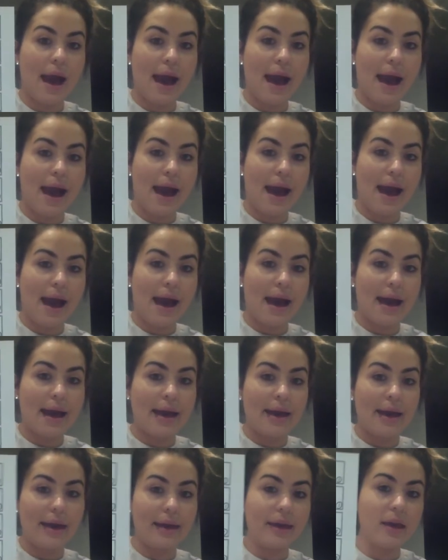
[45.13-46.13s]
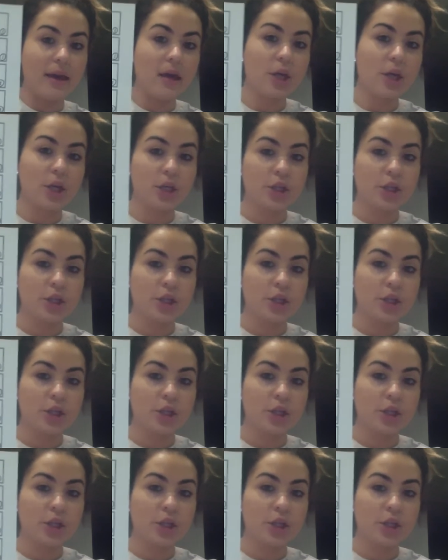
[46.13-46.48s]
I,